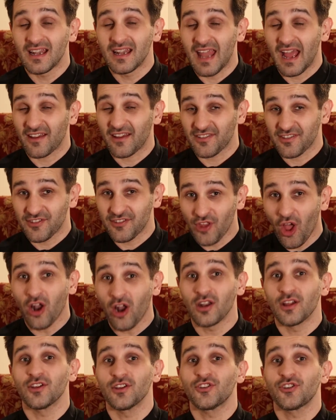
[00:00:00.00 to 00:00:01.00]
lacks
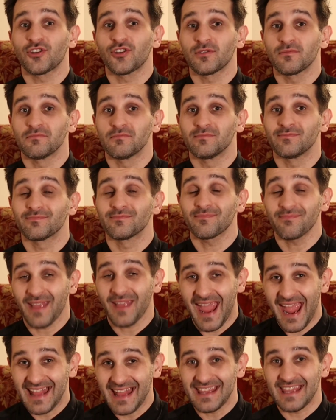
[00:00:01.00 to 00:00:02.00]
knowledge
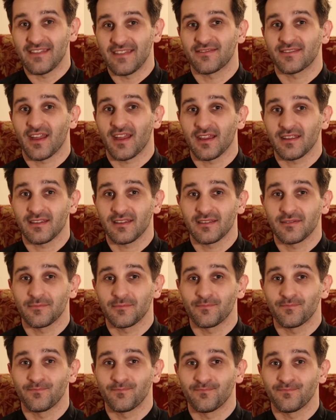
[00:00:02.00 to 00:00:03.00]
and insight.
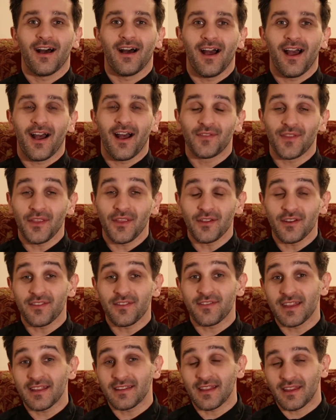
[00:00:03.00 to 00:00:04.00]
Another
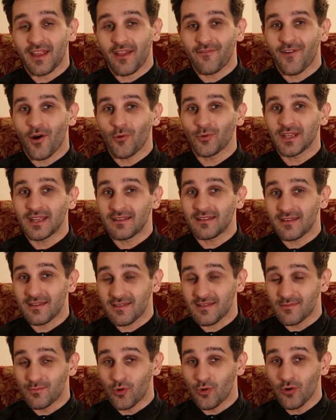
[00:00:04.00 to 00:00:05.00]
thing that I found in
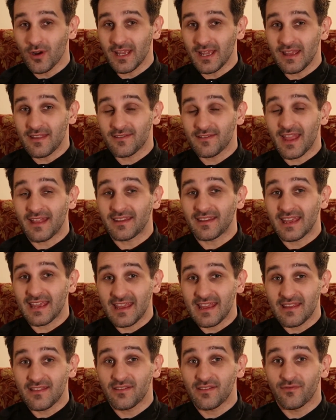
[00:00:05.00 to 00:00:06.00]
his book is that
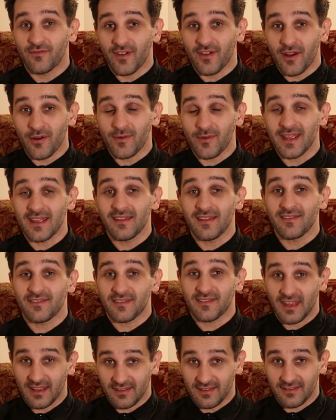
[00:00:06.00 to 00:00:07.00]
he is very
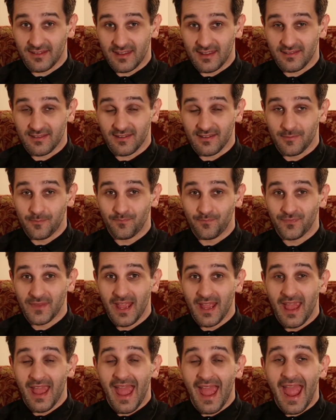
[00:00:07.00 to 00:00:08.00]
sexist,
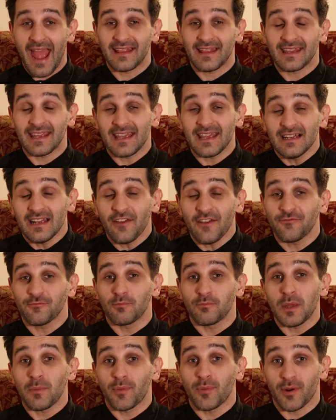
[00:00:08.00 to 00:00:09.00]
and he left
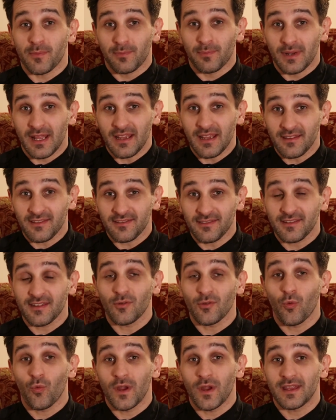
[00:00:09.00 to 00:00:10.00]
me perplexed
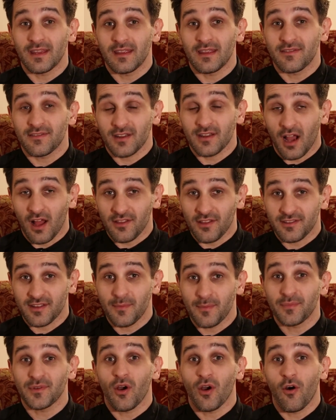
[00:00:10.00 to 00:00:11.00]
with his
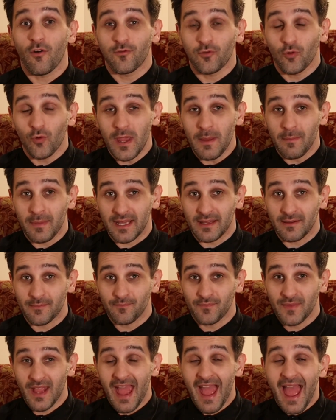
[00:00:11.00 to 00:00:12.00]
concept of women,
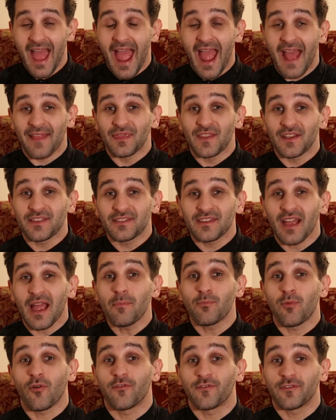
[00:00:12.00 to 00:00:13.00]
and the
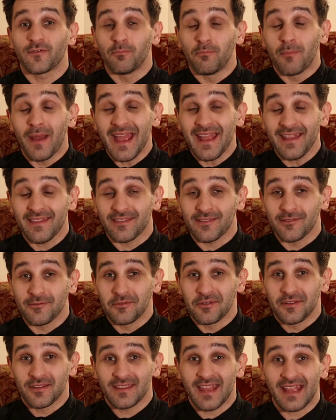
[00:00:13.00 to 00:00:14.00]
type of
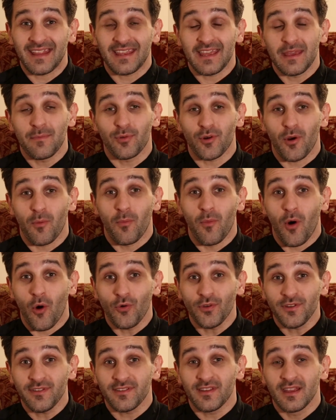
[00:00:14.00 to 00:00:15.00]
men that he
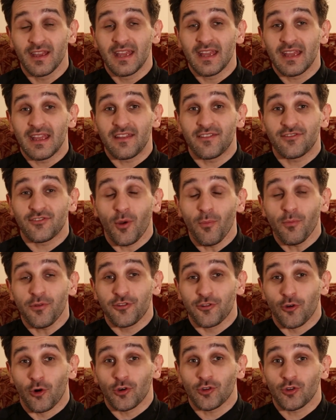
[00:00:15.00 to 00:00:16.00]
promotes is some
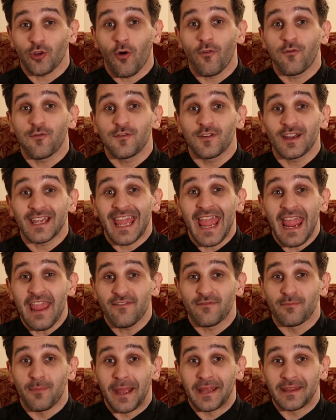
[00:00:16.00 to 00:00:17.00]
sort of
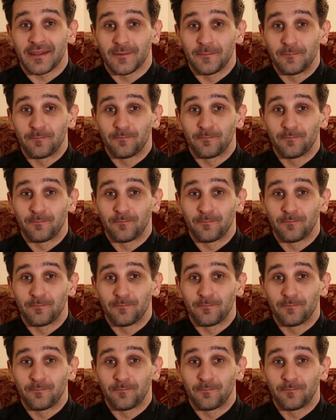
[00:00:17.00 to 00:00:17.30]
caveman.